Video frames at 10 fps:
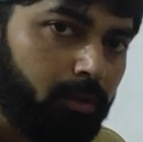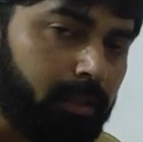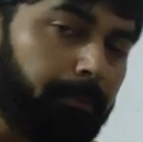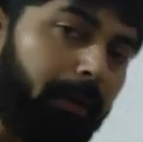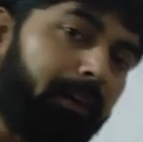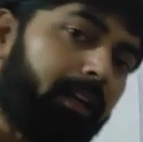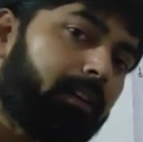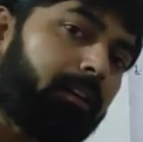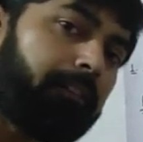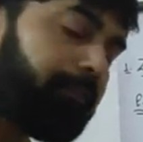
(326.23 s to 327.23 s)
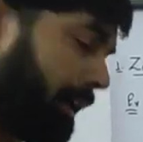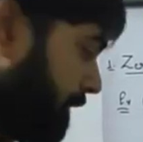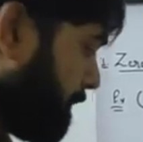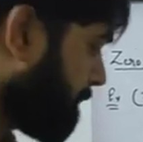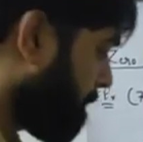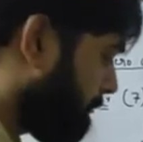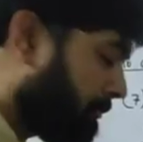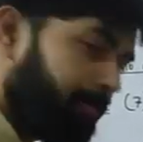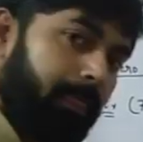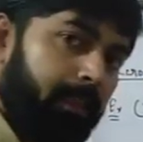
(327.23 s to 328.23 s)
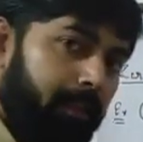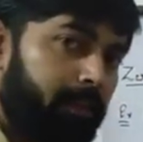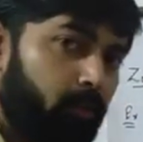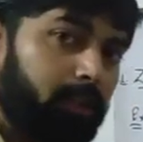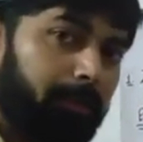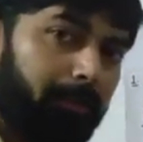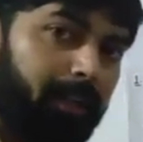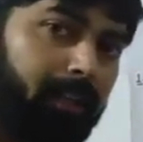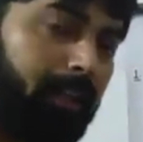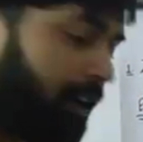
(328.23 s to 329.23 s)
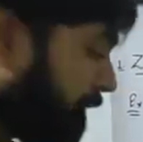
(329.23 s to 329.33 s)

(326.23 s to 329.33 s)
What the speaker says: the power 5. To the power